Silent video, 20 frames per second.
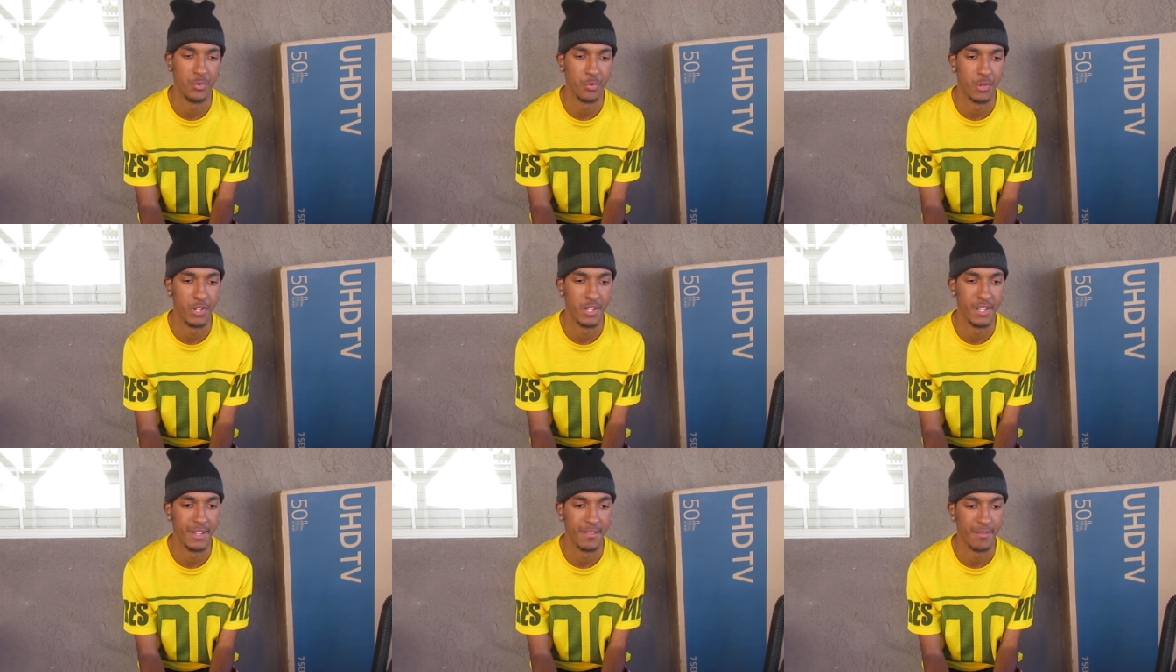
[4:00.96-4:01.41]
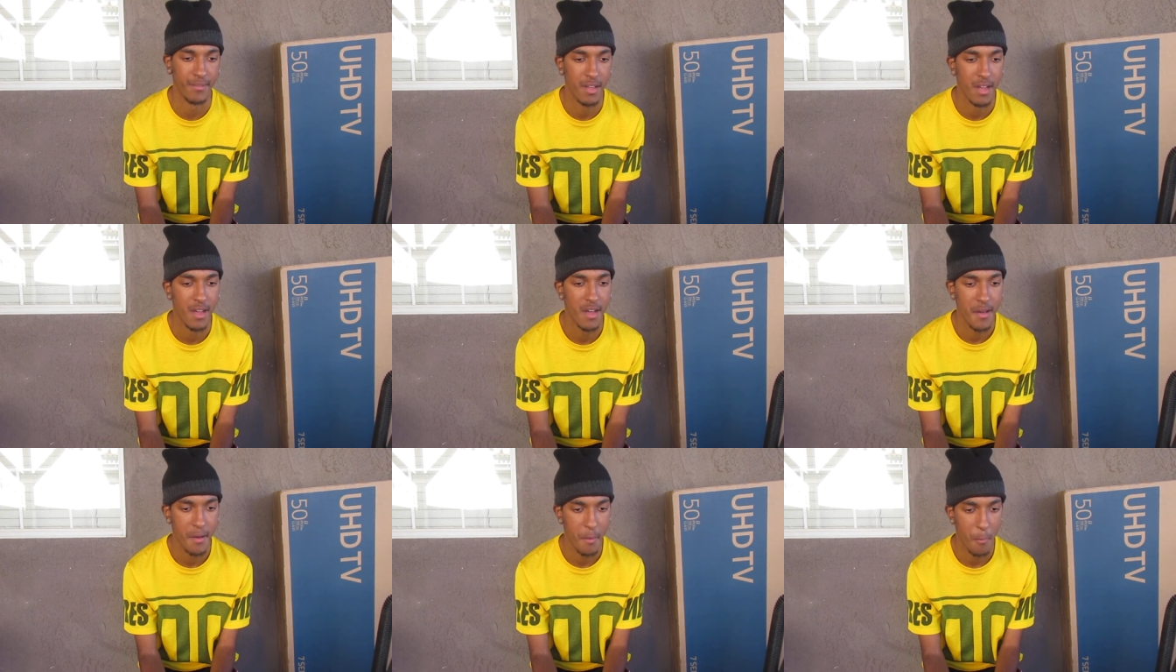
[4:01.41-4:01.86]
when it
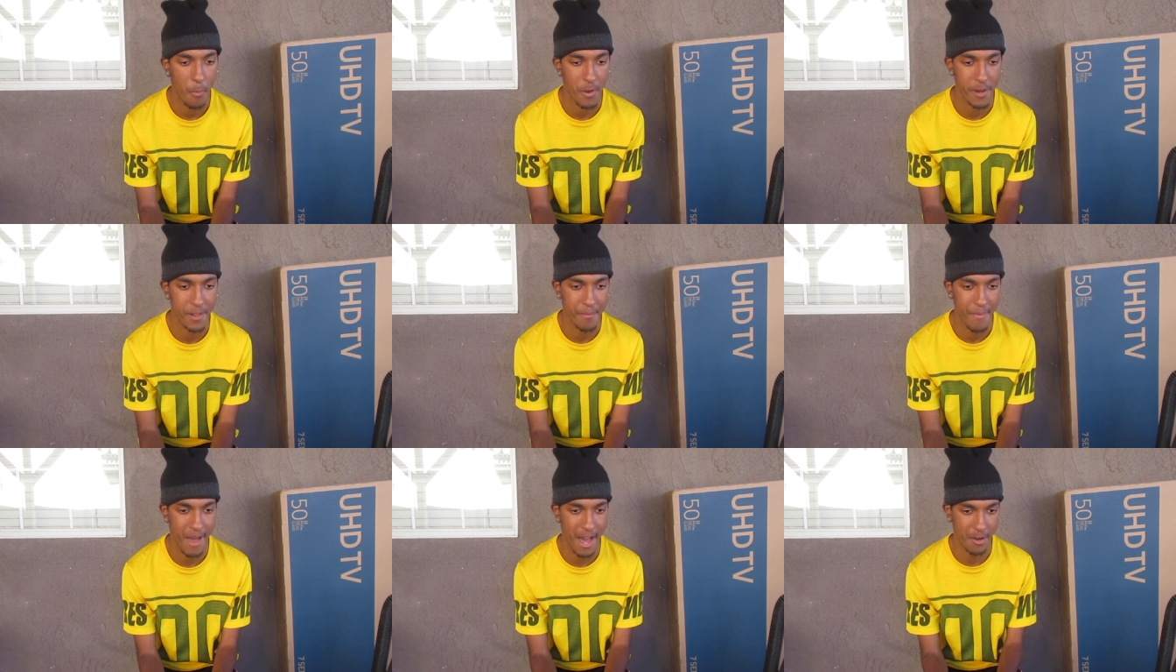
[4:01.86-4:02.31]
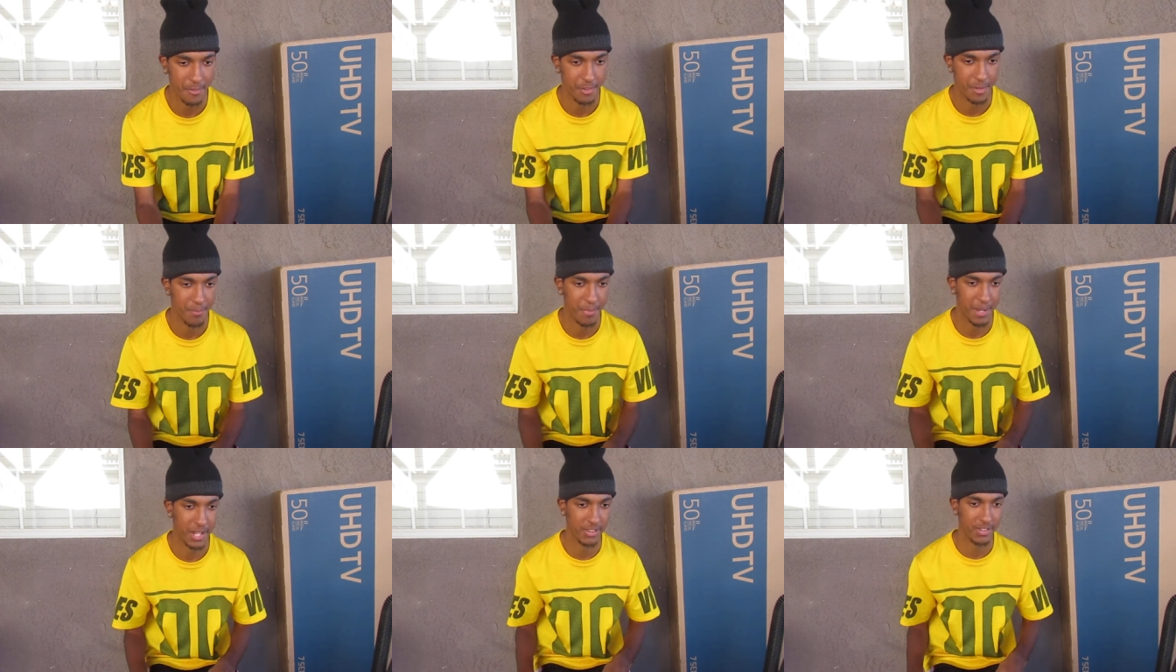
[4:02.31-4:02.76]
when it matters
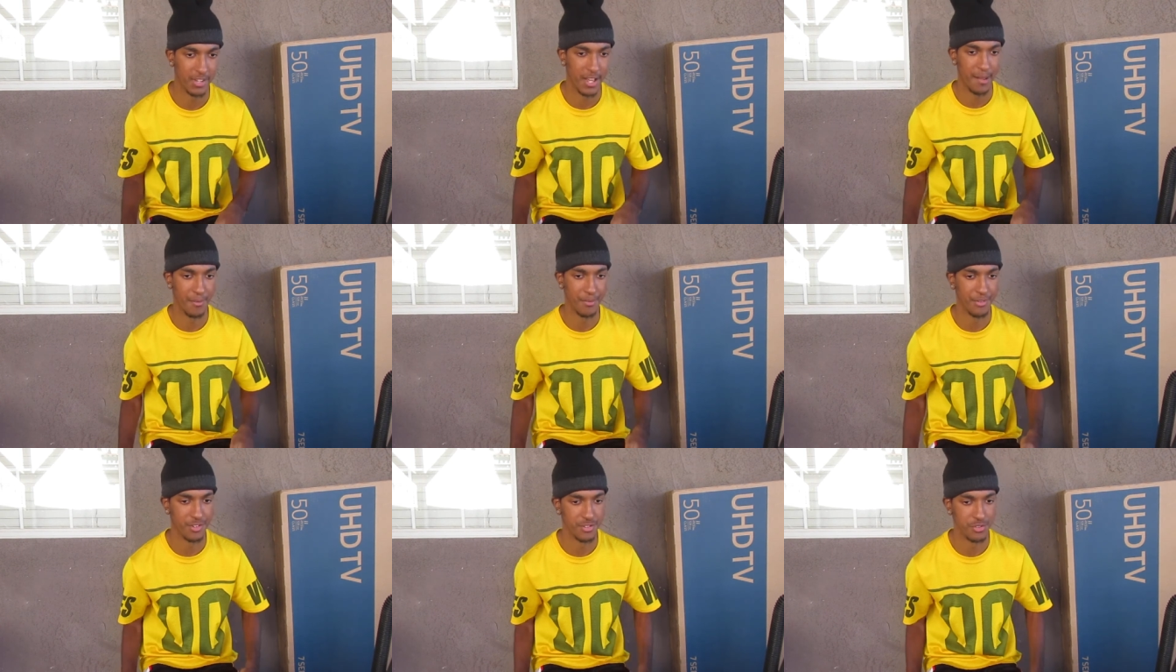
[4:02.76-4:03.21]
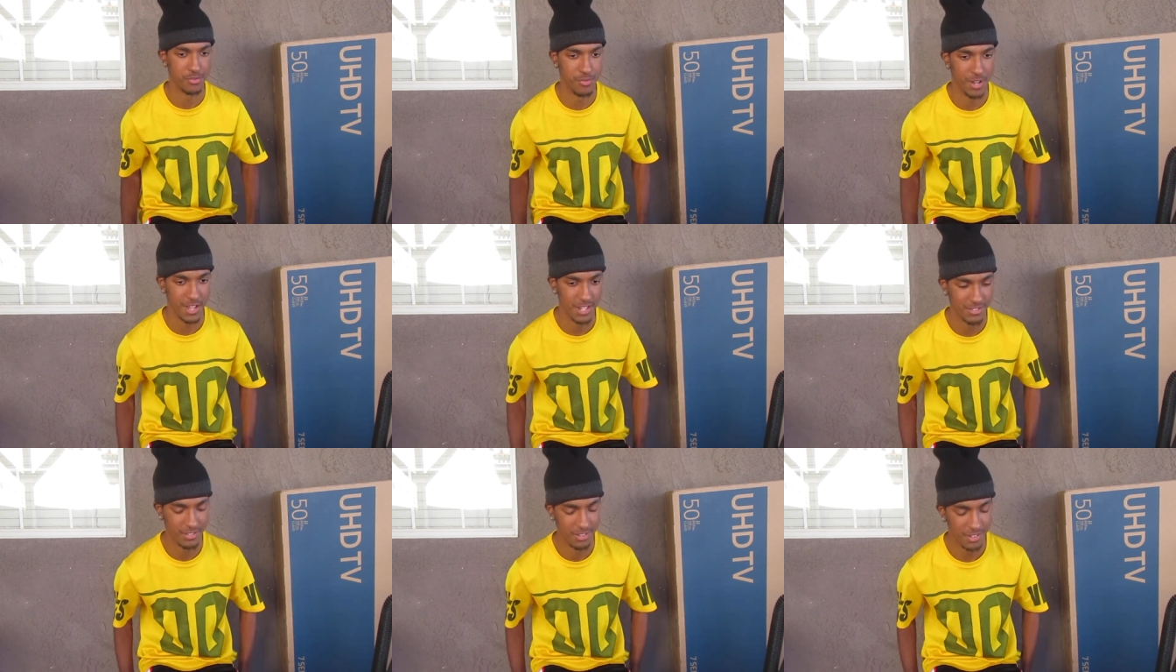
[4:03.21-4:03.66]
in big time
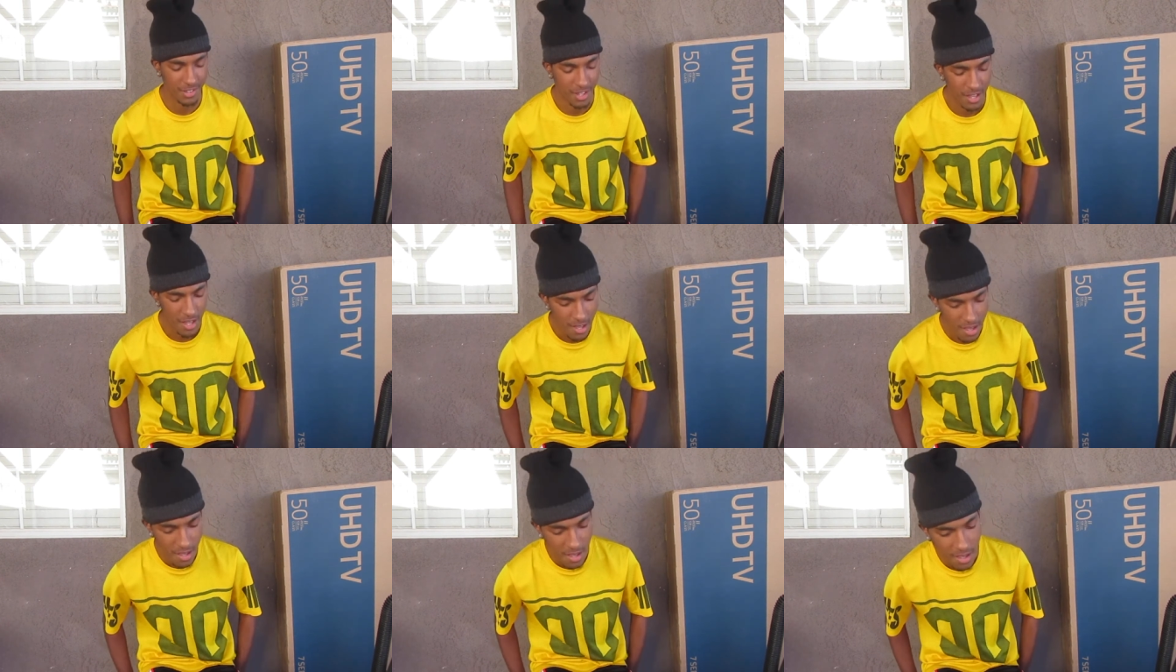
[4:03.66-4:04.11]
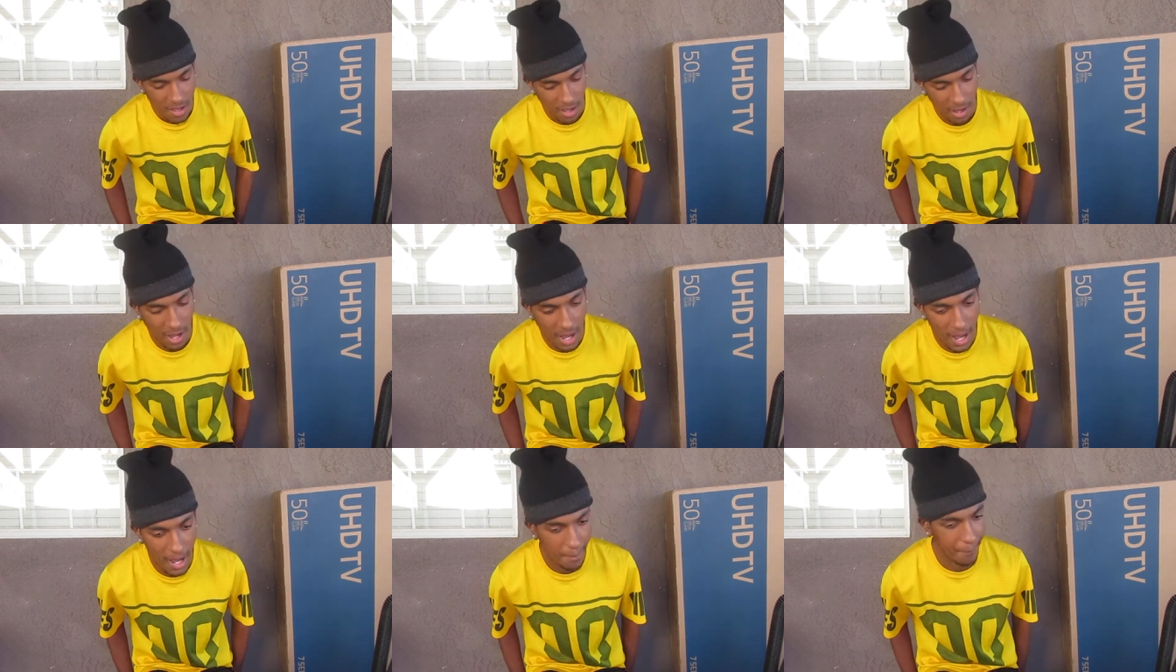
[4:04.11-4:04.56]
situations,
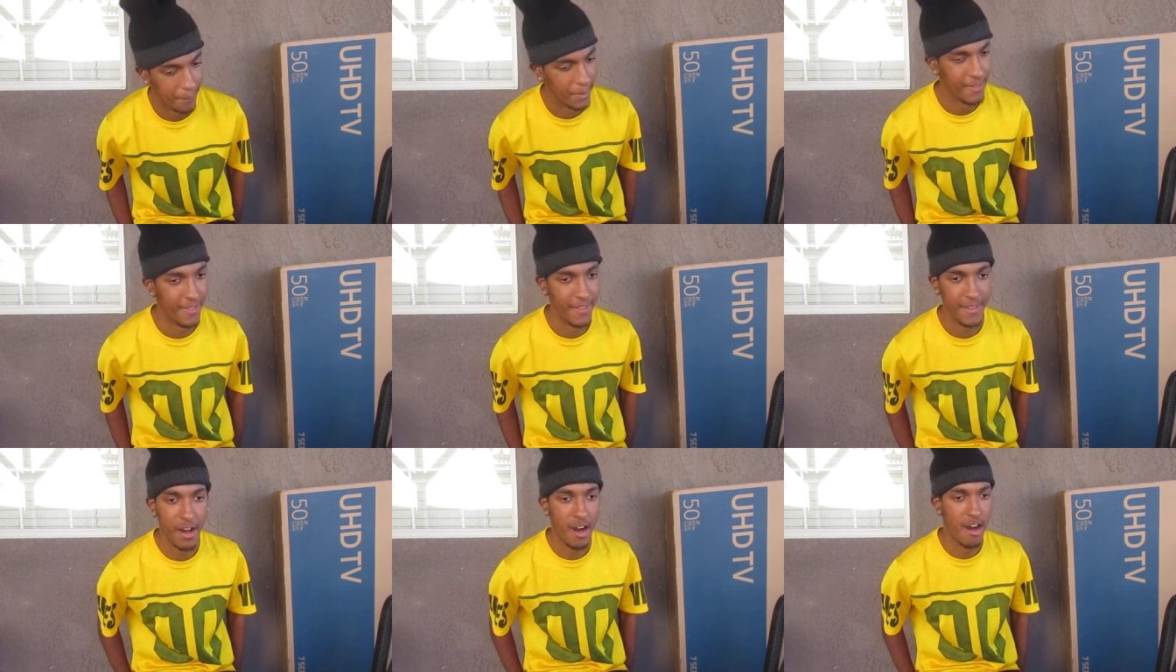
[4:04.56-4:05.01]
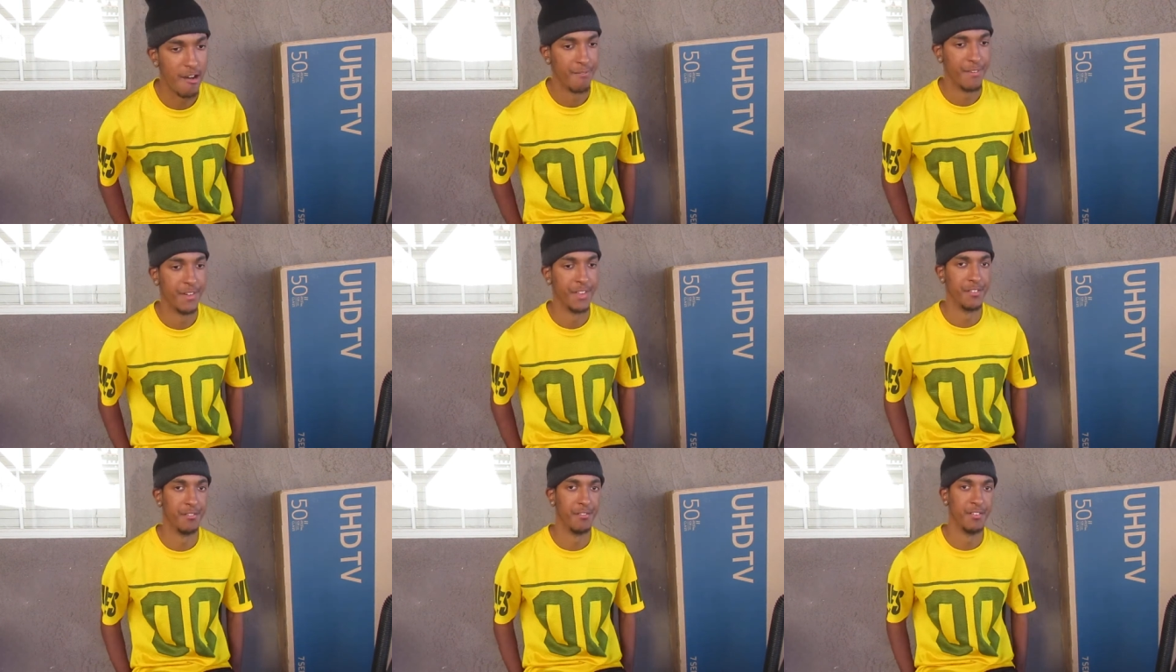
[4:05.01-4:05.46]
um, and then
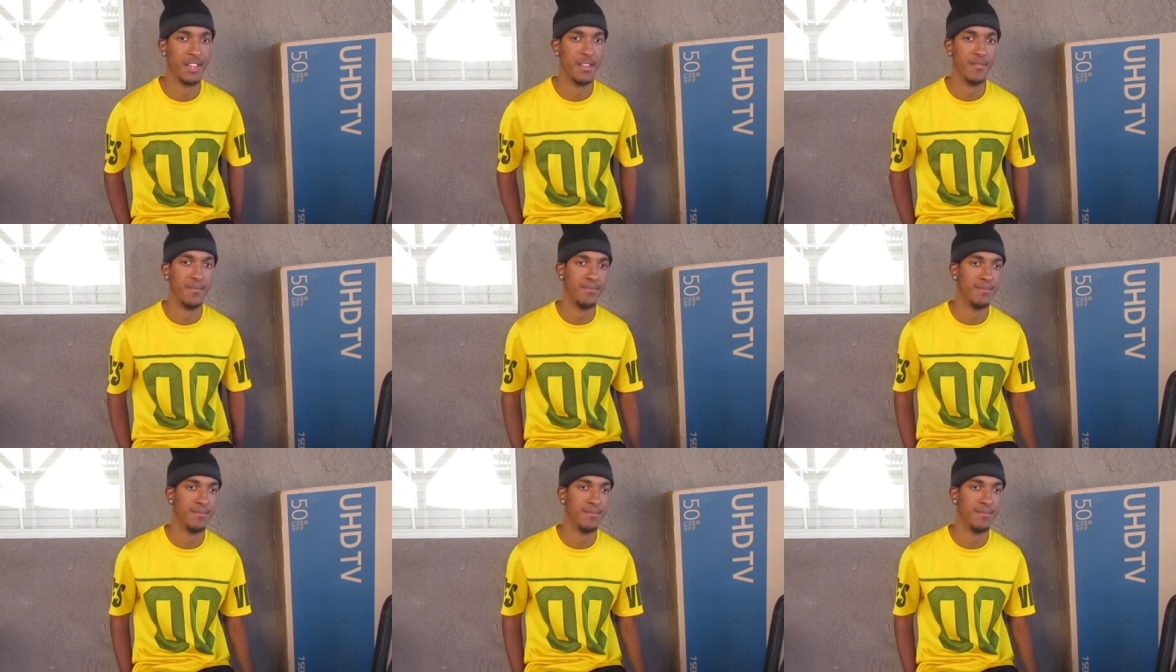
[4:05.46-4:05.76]
offensively,